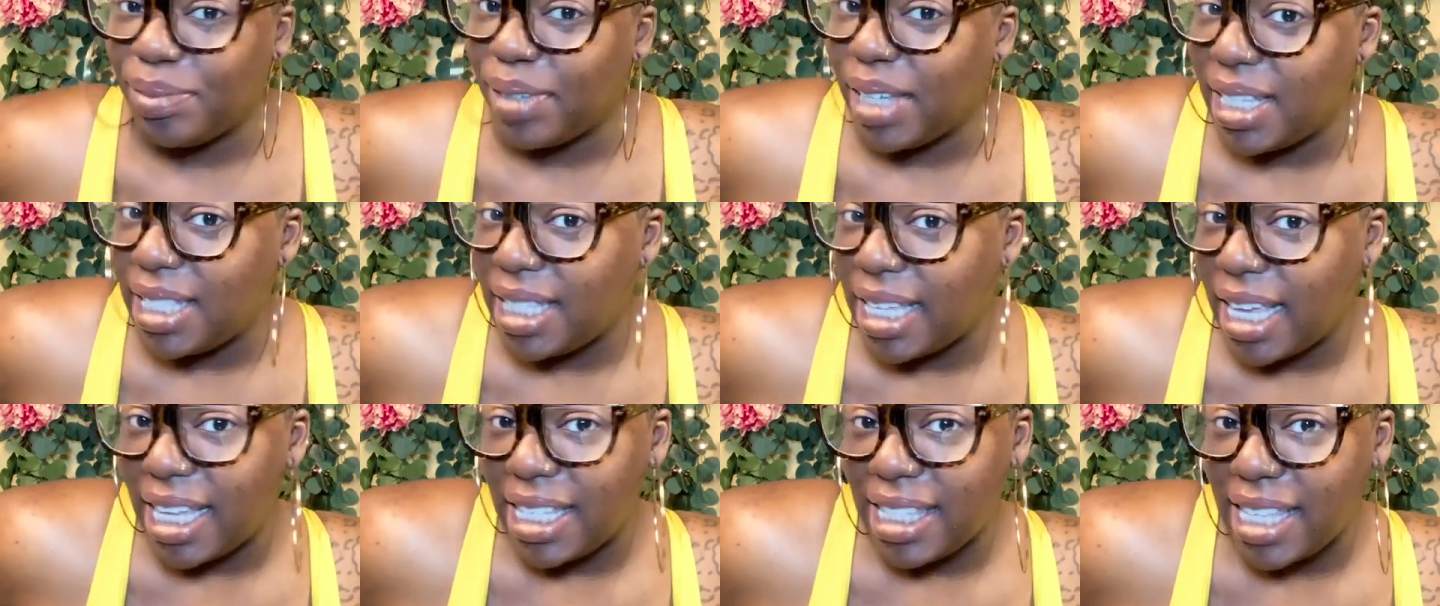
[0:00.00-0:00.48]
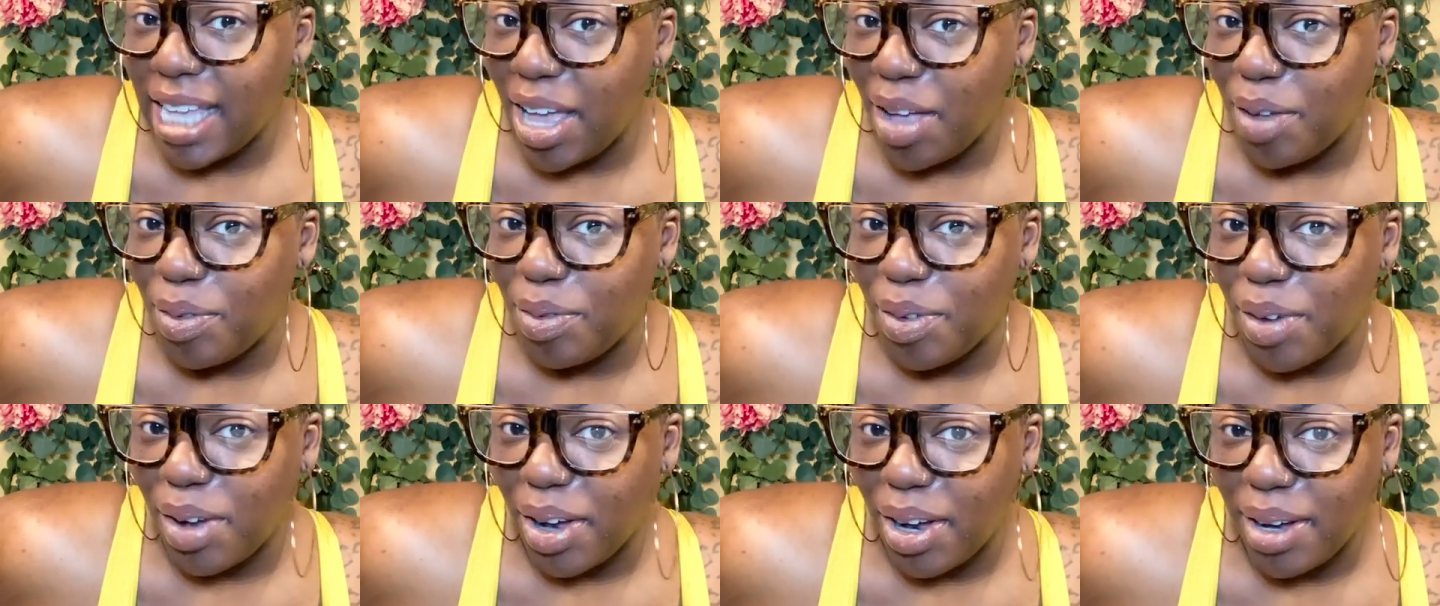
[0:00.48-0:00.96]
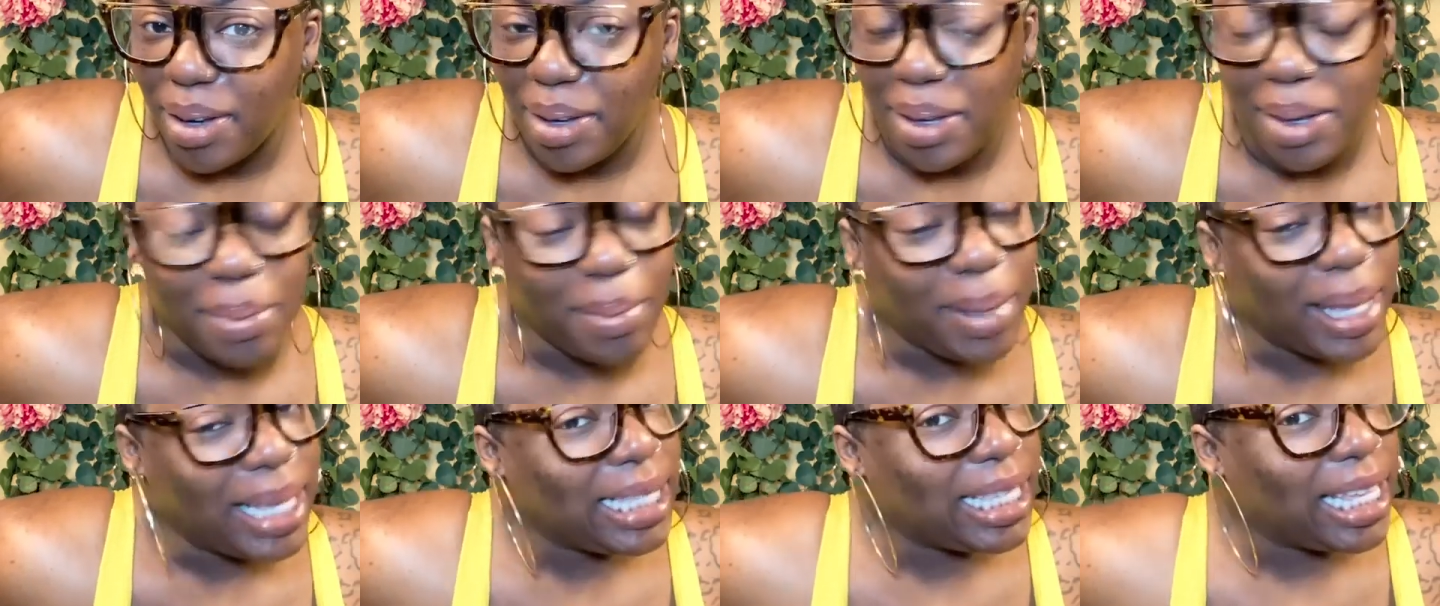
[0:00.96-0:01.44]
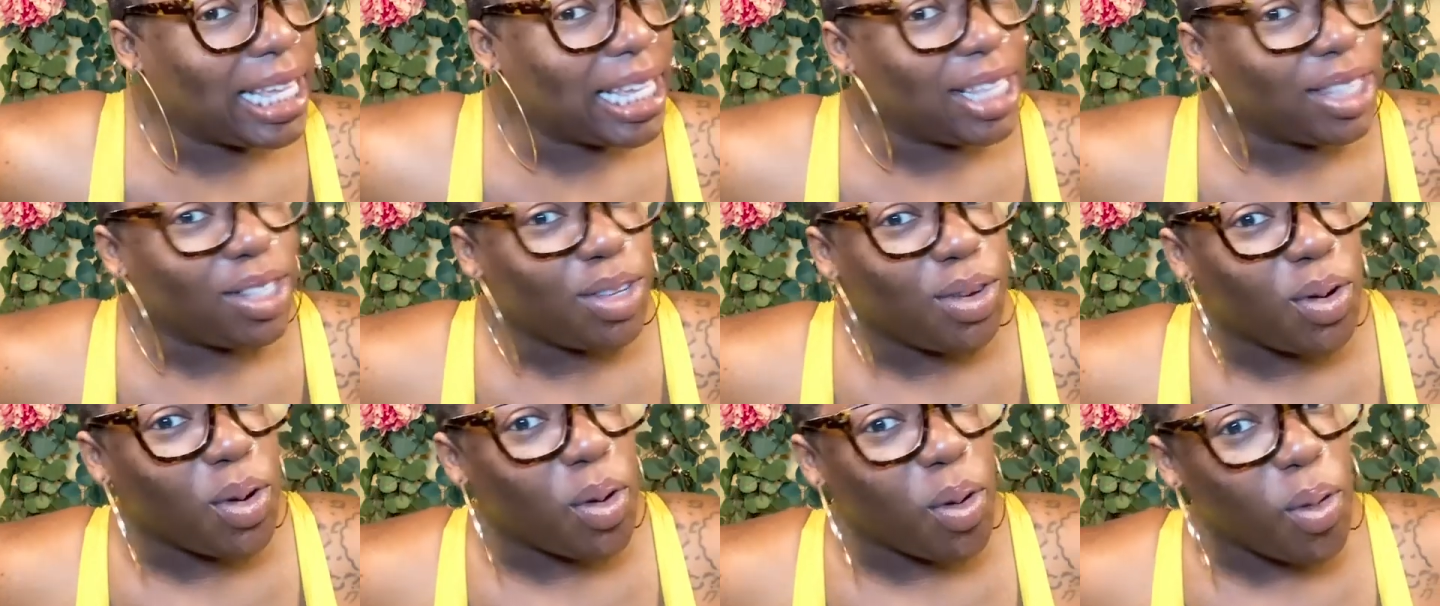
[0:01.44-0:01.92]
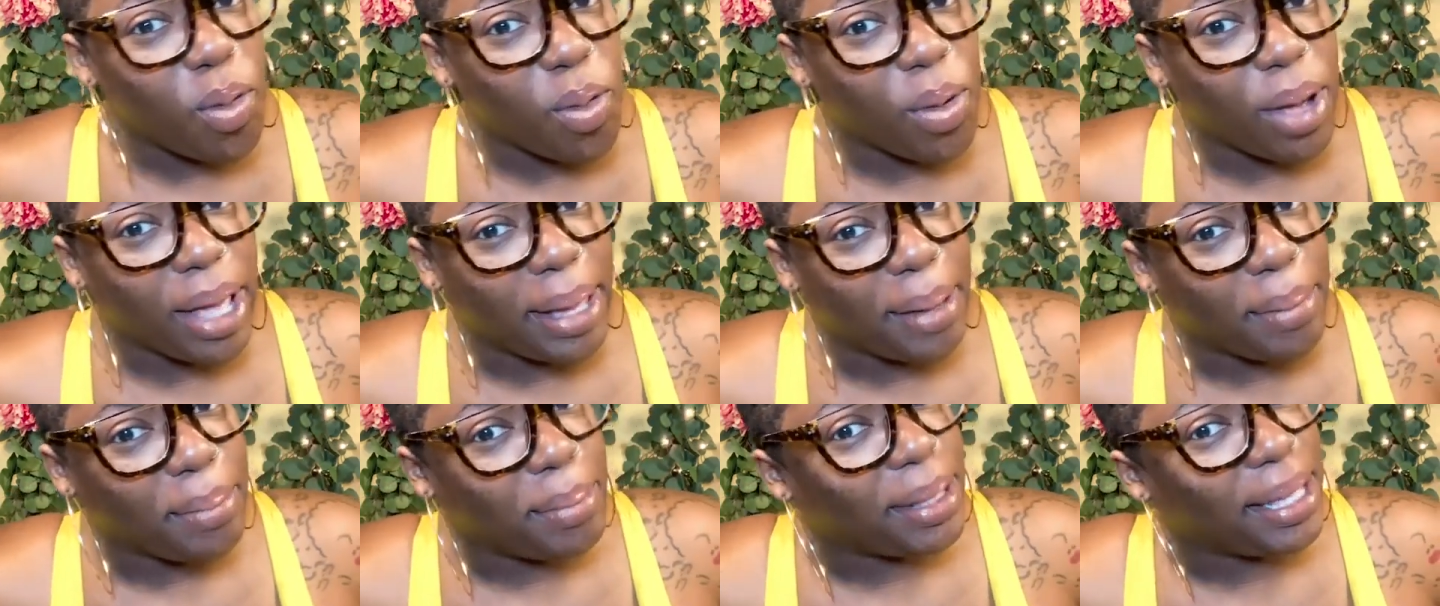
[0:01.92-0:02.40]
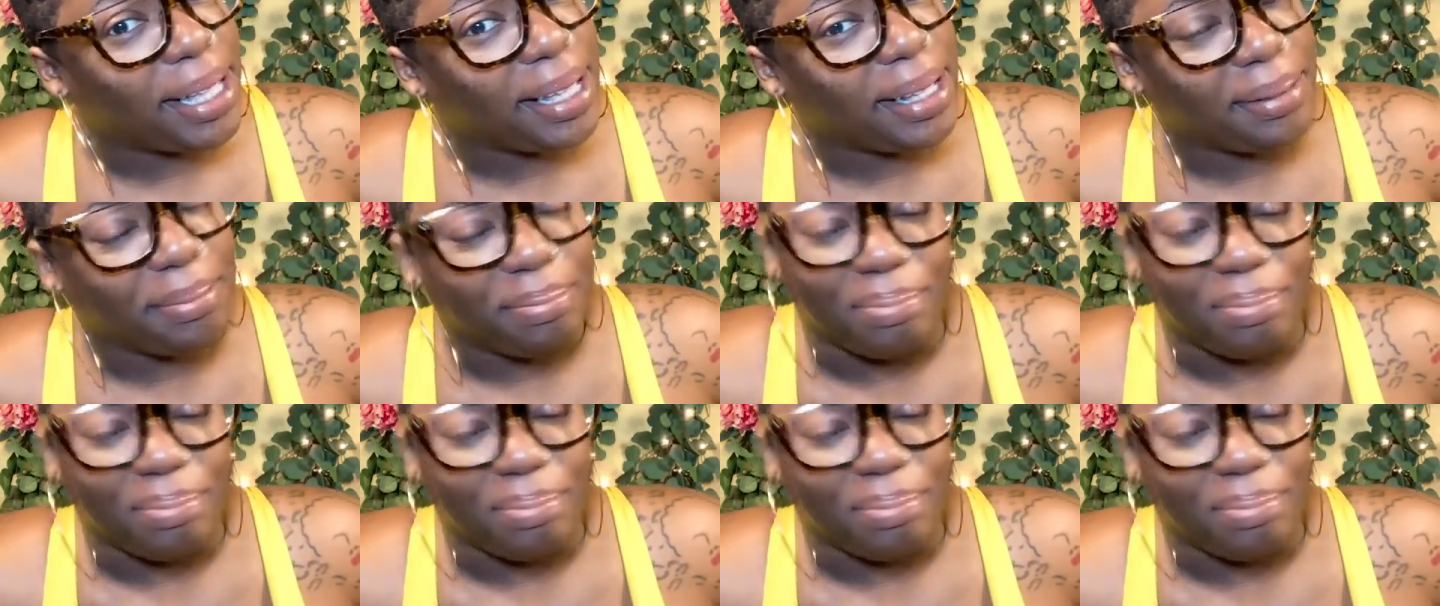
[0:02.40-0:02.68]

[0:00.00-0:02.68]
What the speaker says: It takes effort. It may take a little coin, but